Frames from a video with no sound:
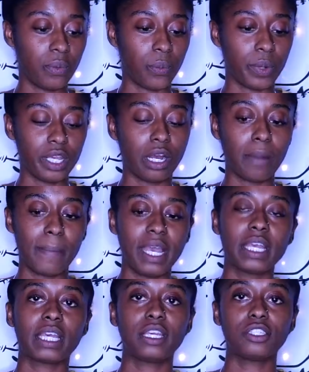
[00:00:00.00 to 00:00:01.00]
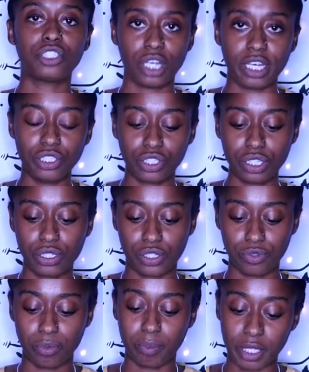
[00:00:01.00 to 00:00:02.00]
we are making changes
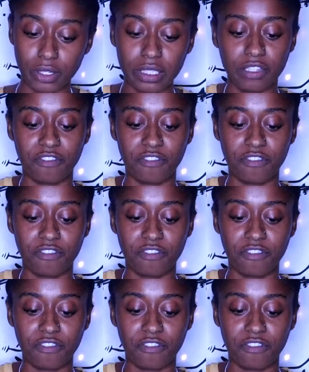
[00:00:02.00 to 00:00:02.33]
to build